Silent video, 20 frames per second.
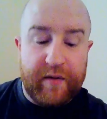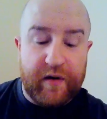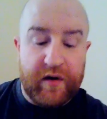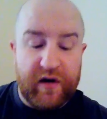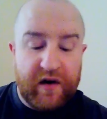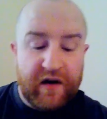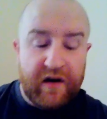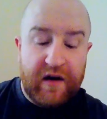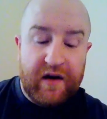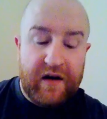
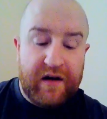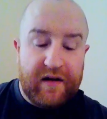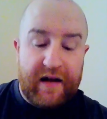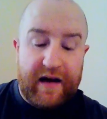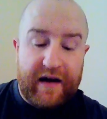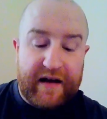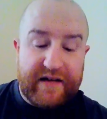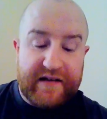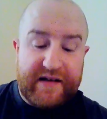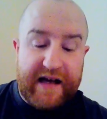But
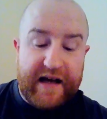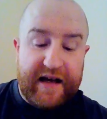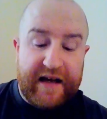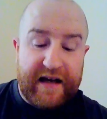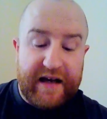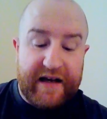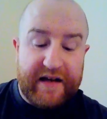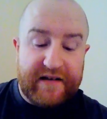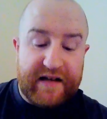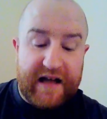like I say,
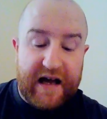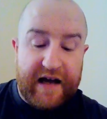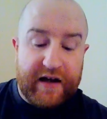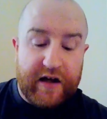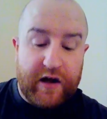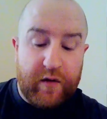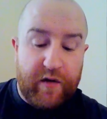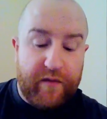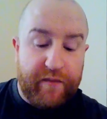it's like you